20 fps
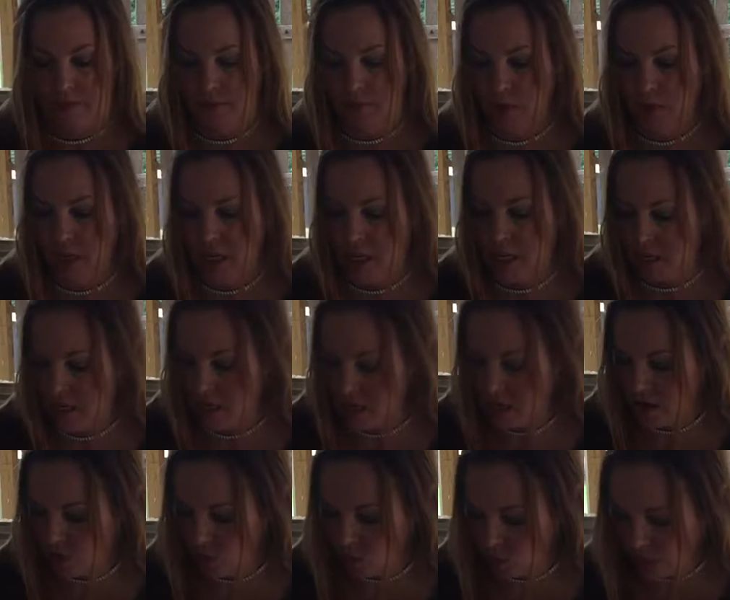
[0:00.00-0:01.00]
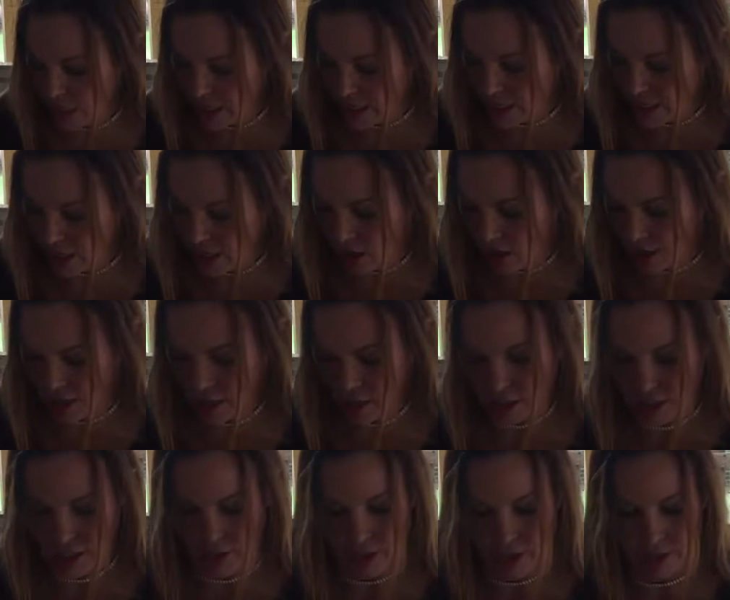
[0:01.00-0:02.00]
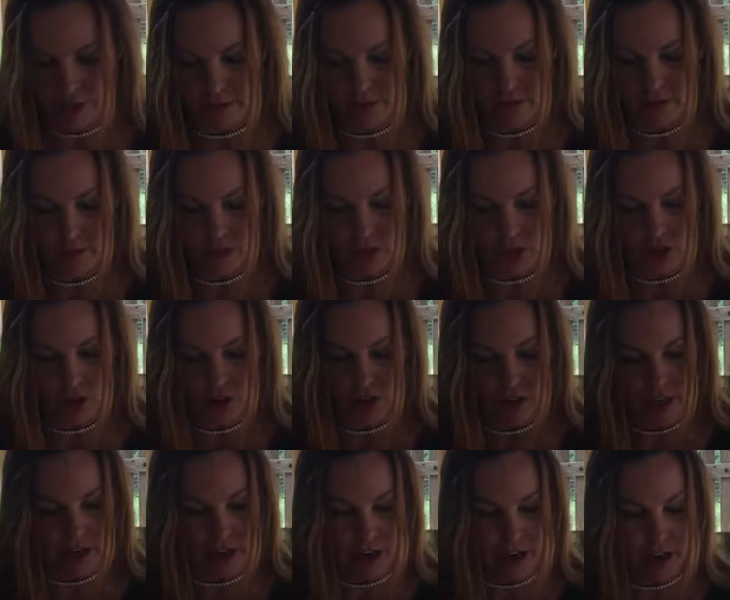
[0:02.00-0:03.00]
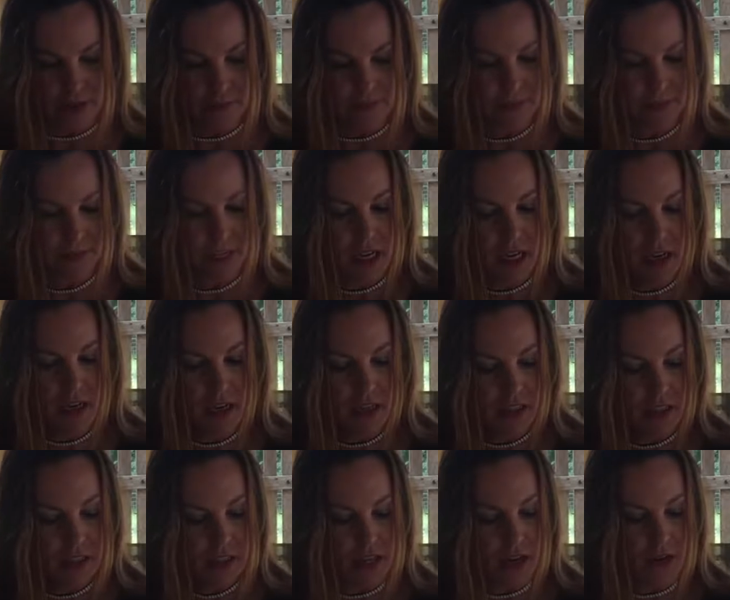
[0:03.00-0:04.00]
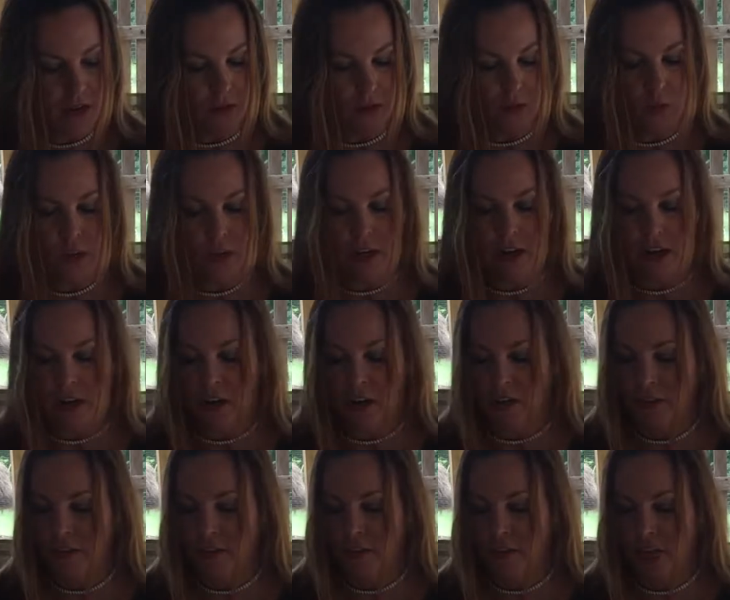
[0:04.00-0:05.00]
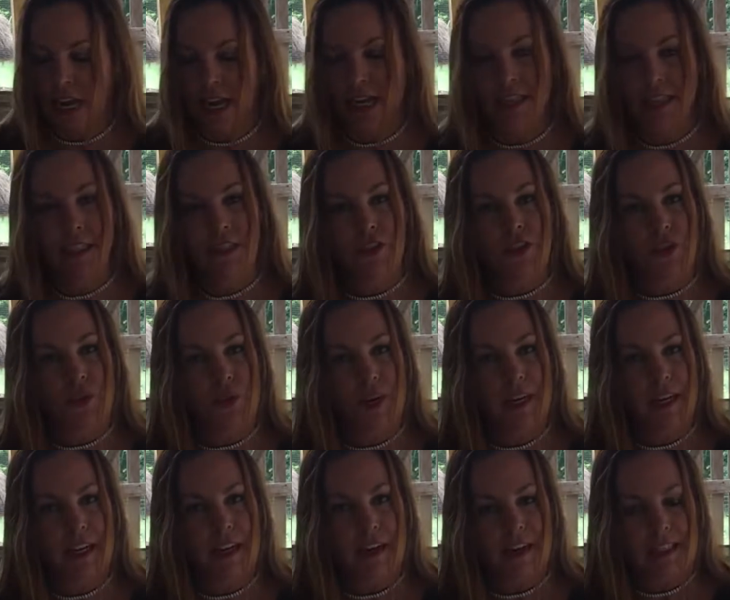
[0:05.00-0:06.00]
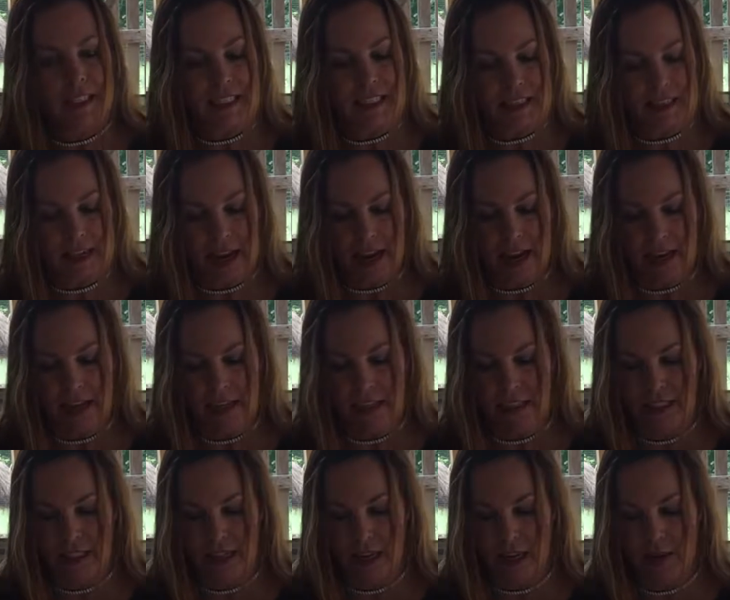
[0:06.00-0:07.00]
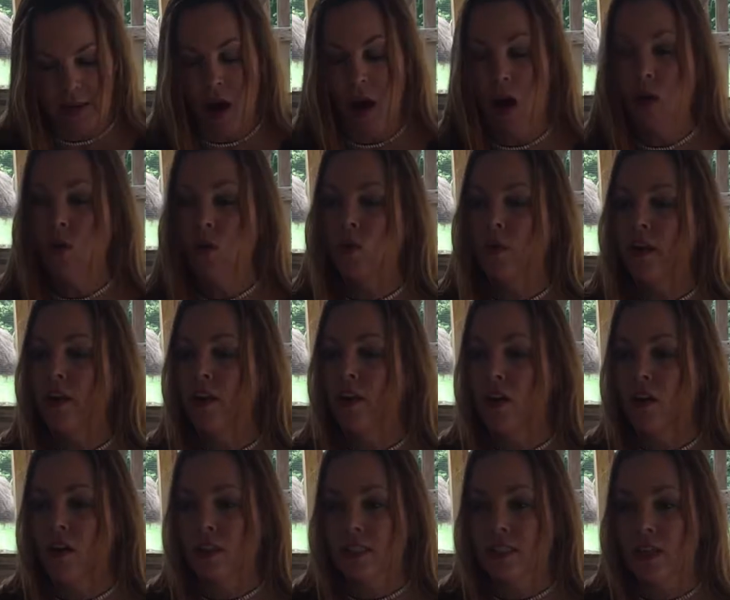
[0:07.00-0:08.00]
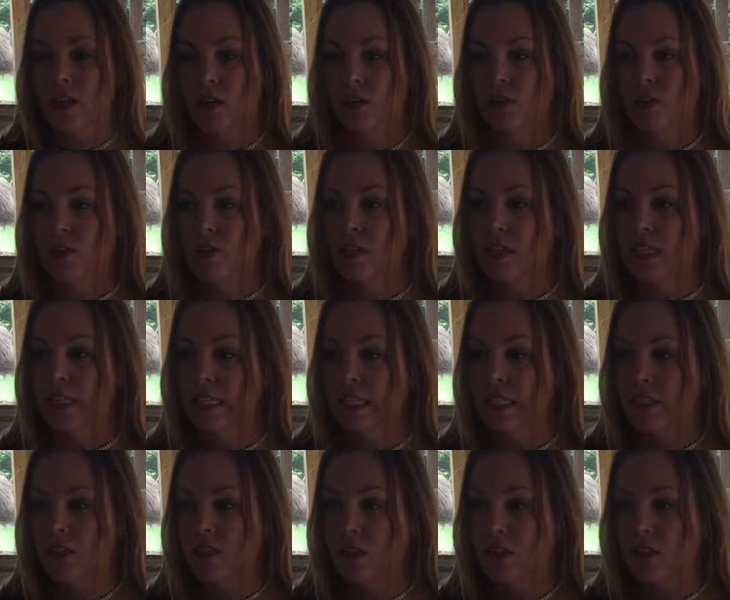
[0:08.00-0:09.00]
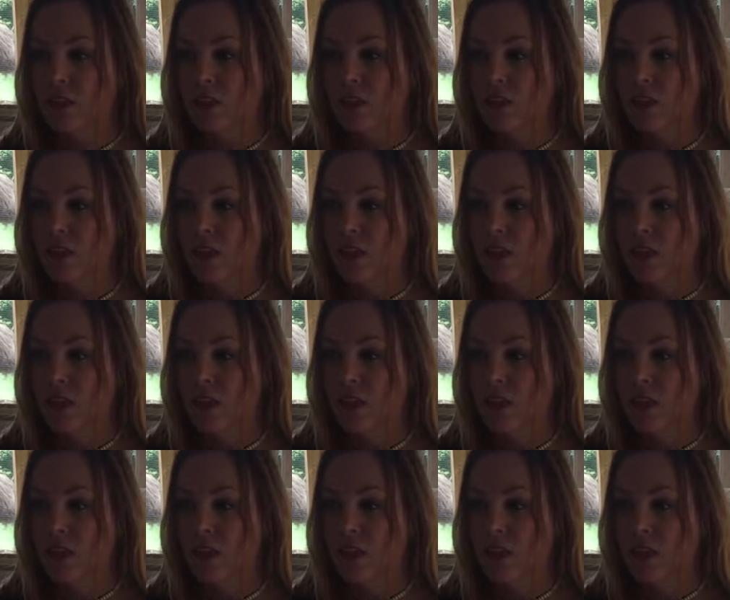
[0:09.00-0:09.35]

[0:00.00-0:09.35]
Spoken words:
We are going to do it, Carl and I. So we are glad that you're joining us, and and also there's a little